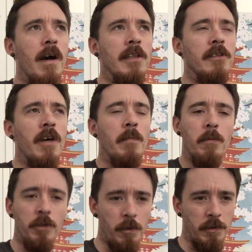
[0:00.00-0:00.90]
at the time I
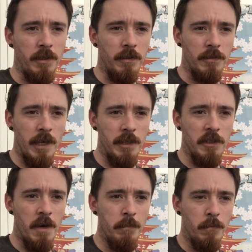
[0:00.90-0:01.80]
was using
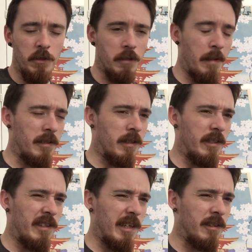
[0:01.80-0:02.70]
Sanoderm, which is basically
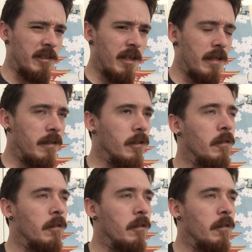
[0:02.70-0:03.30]
second skin.